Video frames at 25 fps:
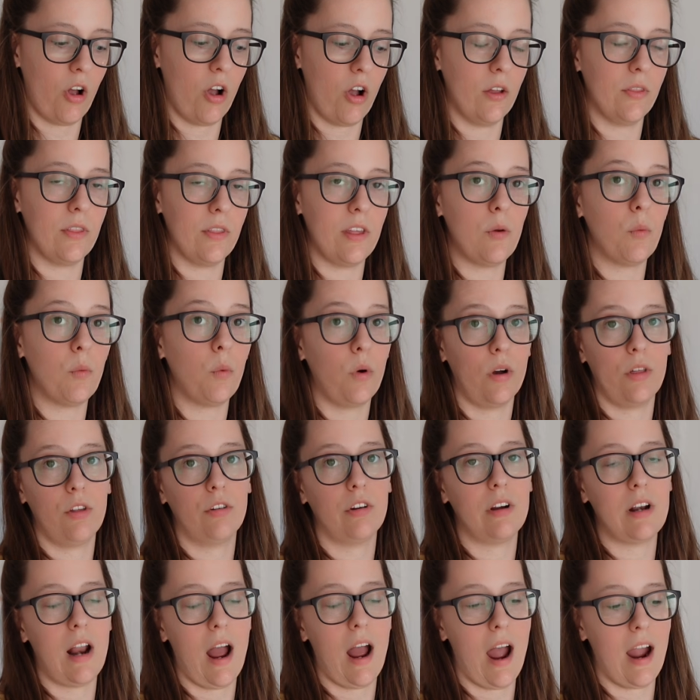on the
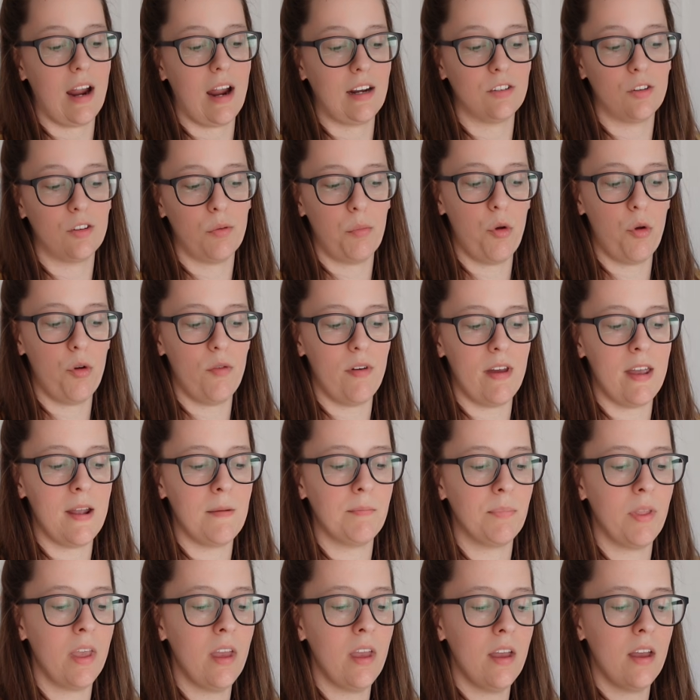Wuthering Heights
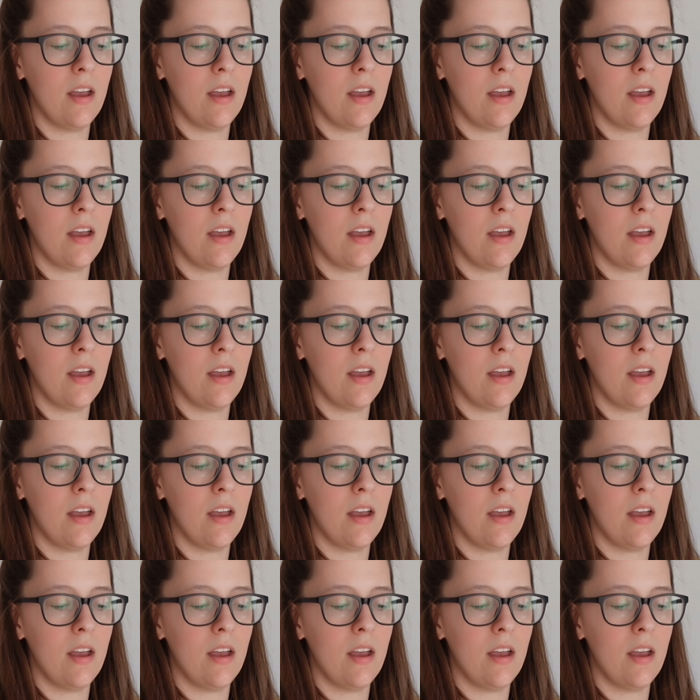movie.